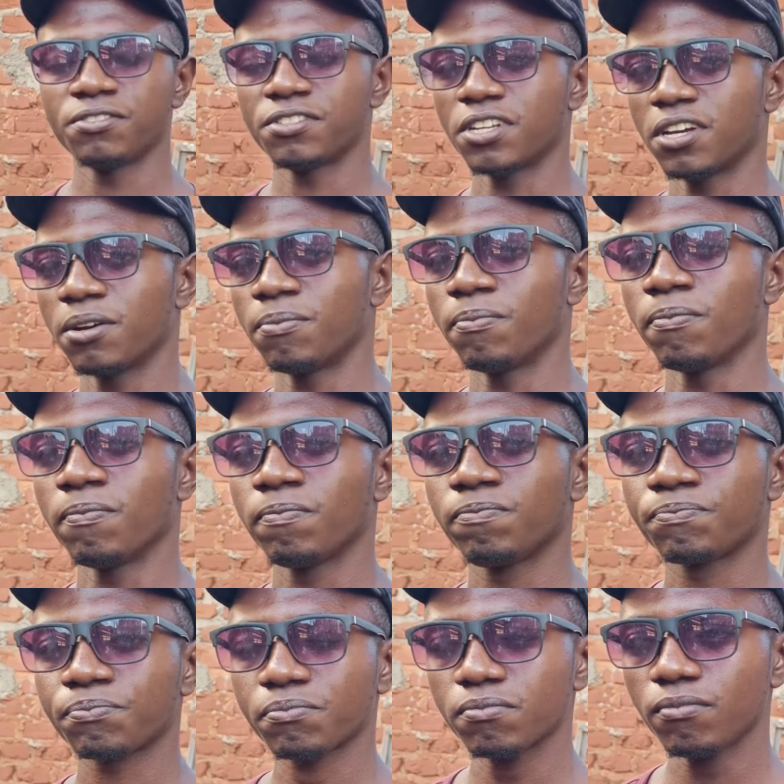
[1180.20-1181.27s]
some
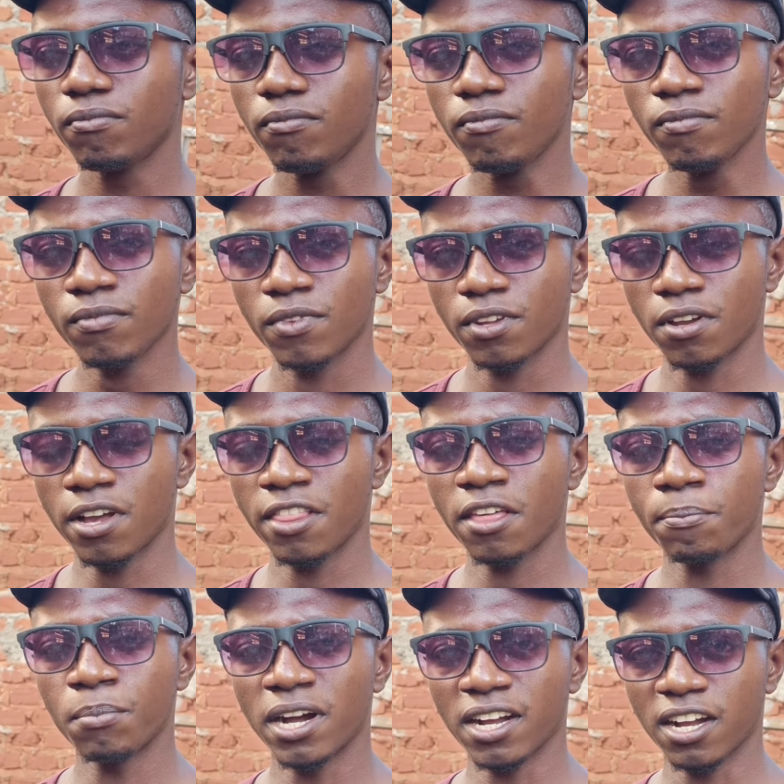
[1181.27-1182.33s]
other
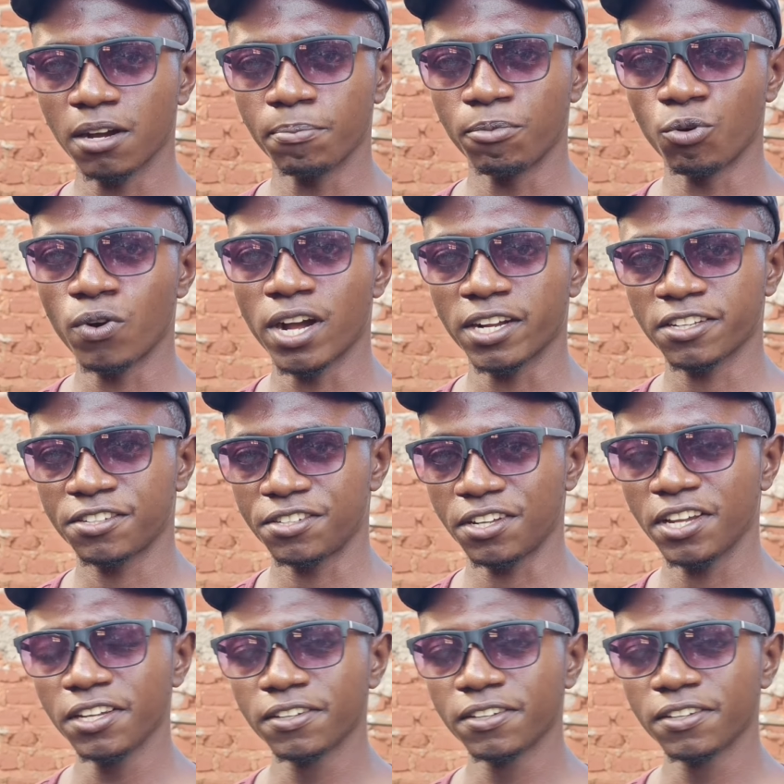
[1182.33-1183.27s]
backup works.